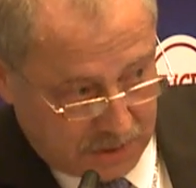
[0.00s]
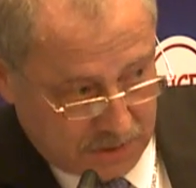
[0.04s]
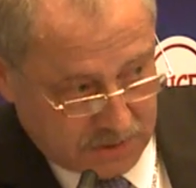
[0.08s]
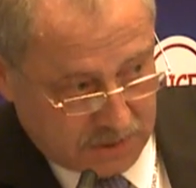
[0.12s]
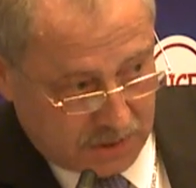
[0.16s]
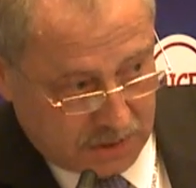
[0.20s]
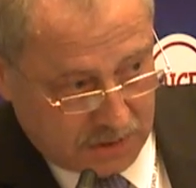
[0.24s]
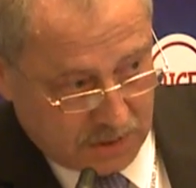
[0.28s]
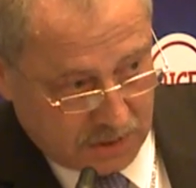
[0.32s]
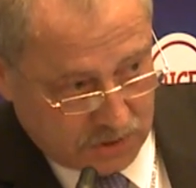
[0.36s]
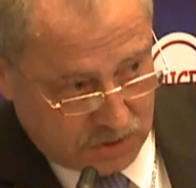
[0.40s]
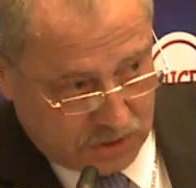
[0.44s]
The
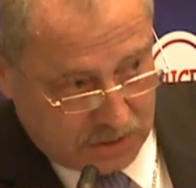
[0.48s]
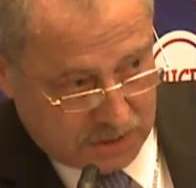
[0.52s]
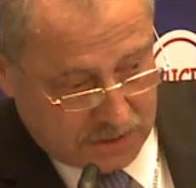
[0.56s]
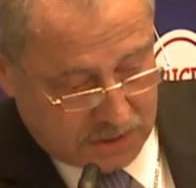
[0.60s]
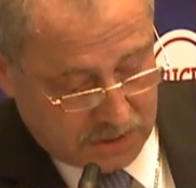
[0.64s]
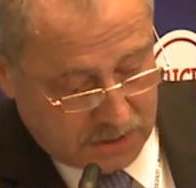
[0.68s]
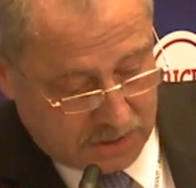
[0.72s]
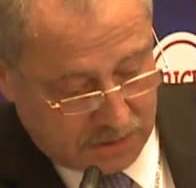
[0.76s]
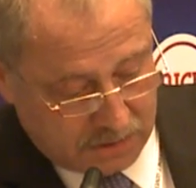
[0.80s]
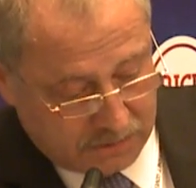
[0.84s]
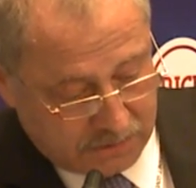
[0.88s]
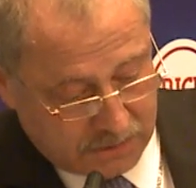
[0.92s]
principle of
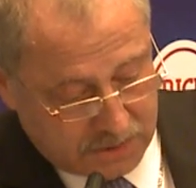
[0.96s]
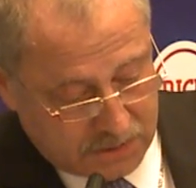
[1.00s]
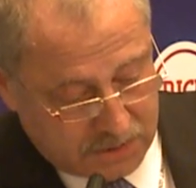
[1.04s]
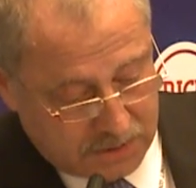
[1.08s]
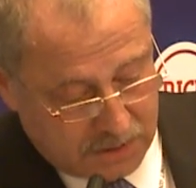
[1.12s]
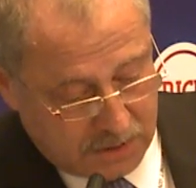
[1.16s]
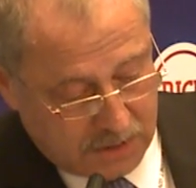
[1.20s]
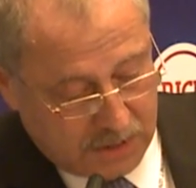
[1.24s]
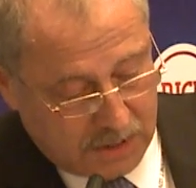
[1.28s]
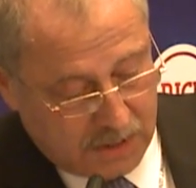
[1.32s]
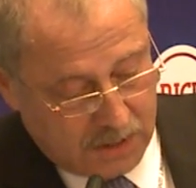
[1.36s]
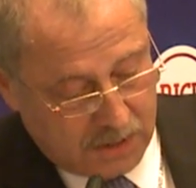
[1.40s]
democracy, the
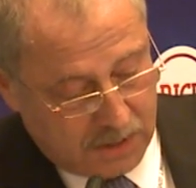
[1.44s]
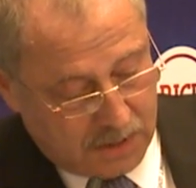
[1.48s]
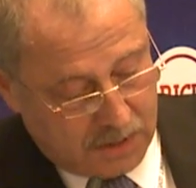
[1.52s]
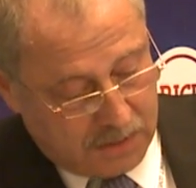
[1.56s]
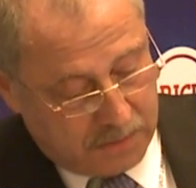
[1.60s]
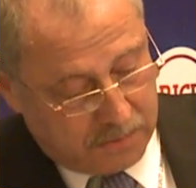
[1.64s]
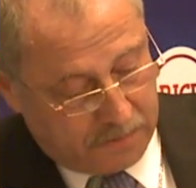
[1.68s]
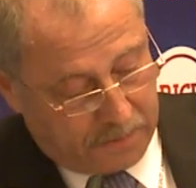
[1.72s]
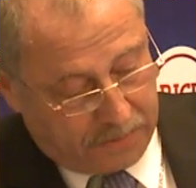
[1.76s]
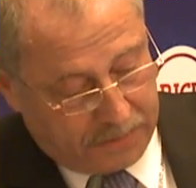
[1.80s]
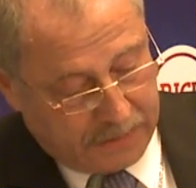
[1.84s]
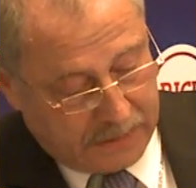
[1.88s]
principle
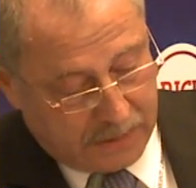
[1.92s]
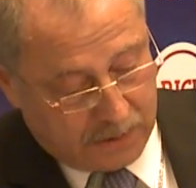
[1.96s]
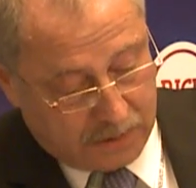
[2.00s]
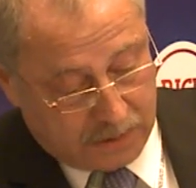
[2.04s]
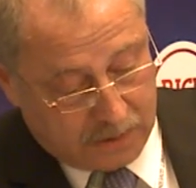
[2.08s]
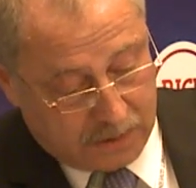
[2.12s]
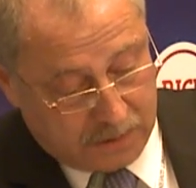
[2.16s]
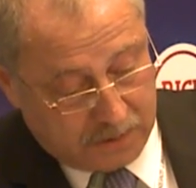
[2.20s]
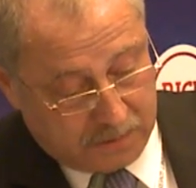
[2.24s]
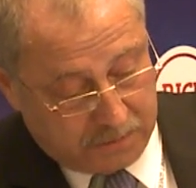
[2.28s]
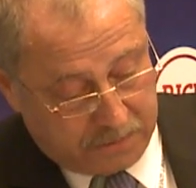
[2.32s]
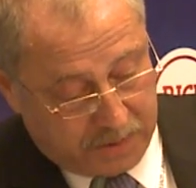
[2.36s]
of risks.
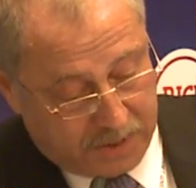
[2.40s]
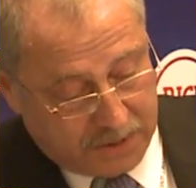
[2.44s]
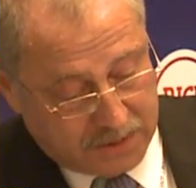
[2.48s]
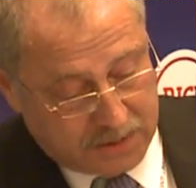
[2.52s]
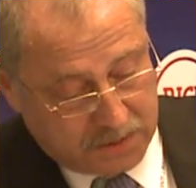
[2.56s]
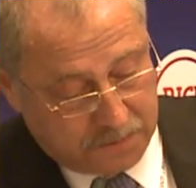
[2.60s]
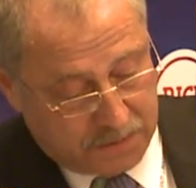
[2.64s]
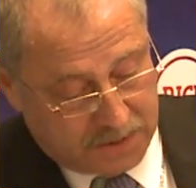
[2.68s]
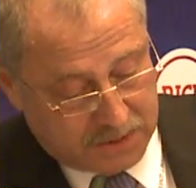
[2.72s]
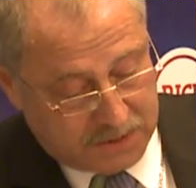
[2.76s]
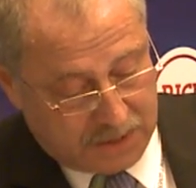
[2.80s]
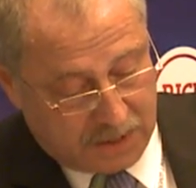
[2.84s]
All
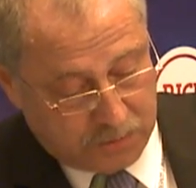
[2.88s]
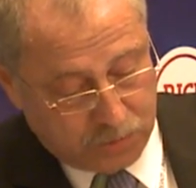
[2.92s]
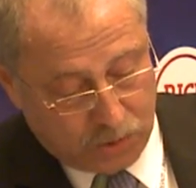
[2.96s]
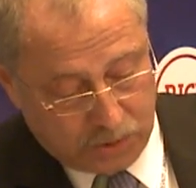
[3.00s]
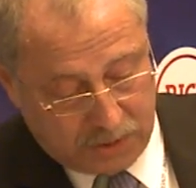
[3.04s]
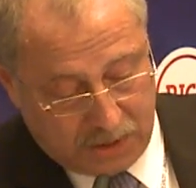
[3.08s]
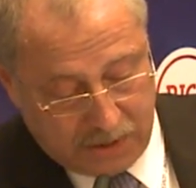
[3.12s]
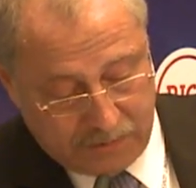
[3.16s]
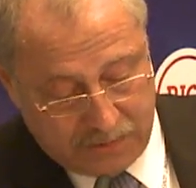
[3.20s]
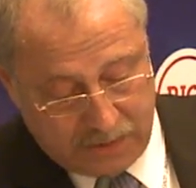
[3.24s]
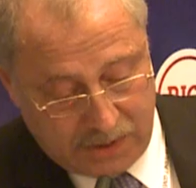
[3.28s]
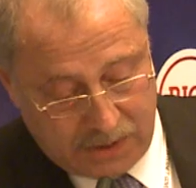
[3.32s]
risks must
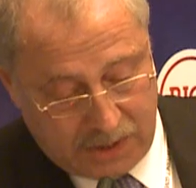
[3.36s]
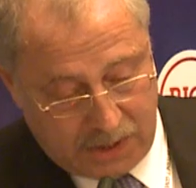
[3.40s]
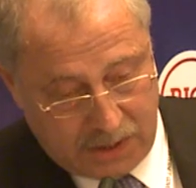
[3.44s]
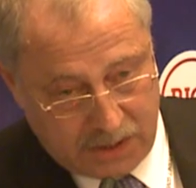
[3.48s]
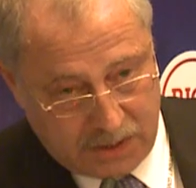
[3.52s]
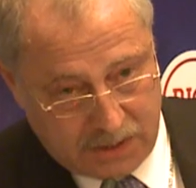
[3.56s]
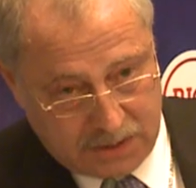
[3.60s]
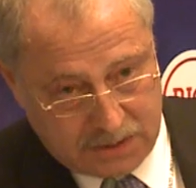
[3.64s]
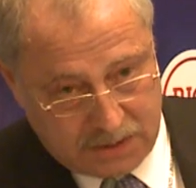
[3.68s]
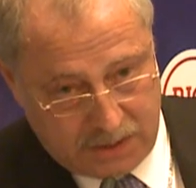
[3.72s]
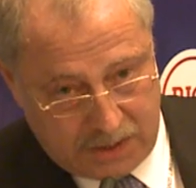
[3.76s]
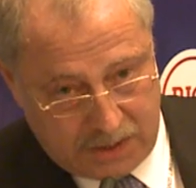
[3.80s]
be assessed.